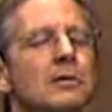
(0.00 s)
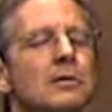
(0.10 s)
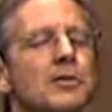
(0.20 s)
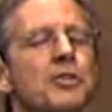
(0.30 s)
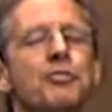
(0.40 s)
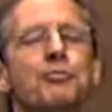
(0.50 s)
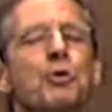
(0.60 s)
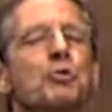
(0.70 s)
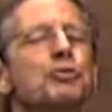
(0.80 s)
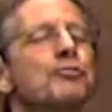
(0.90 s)
And then
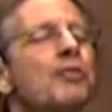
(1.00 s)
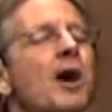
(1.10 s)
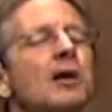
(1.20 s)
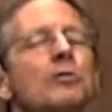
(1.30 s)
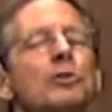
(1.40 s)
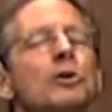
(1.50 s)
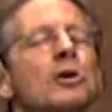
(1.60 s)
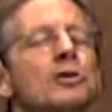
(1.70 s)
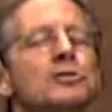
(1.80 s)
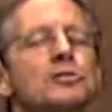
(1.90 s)
throw your firewood
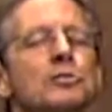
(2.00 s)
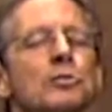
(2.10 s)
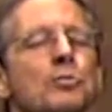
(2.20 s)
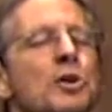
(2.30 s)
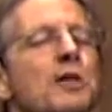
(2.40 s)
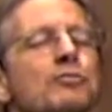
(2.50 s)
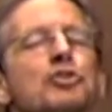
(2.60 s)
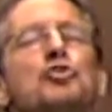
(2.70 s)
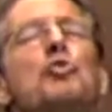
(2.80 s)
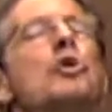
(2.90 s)
on us, Lord. Whatever
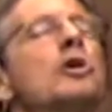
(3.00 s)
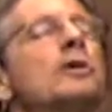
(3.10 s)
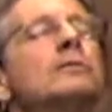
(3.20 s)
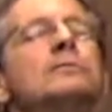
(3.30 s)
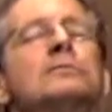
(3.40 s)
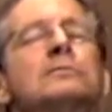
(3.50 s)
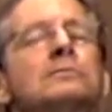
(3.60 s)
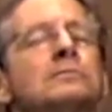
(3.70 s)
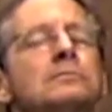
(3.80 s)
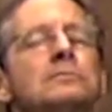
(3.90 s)
you want,
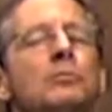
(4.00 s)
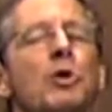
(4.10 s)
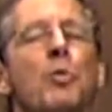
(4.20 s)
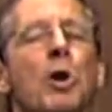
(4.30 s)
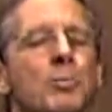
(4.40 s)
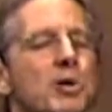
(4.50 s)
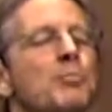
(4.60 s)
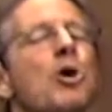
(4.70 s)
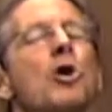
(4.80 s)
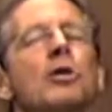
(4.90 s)
we want to be a
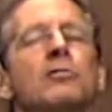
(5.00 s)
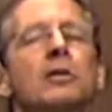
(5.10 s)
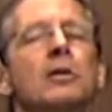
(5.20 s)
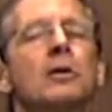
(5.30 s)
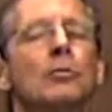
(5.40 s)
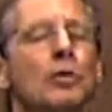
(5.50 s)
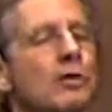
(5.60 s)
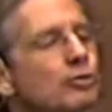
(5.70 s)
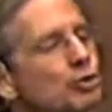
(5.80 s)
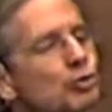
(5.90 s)
part of it.
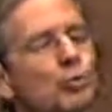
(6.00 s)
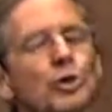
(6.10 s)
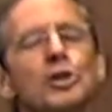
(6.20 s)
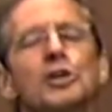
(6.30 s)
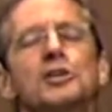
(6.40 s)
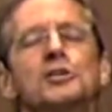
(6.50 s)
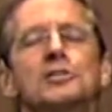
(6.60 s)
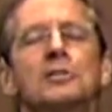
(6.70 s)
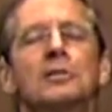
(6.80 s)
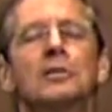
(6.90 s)
Whatever your will
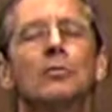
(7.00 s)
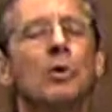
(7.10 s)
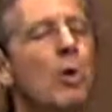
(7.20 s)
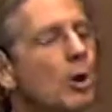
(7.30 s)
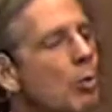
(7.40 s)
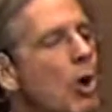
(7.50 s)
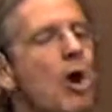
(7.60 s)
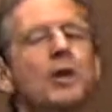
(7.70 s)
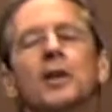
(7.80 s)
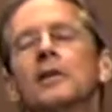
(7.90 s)
is, we want to
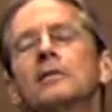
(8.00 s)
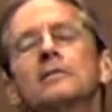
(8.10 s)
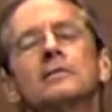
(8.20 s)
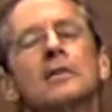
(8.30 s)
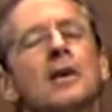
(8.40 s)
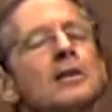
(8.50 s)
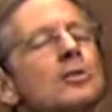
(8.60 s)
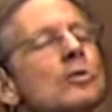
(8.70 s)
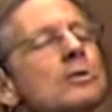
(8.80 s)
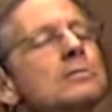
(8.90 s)
walk in it today, Lord.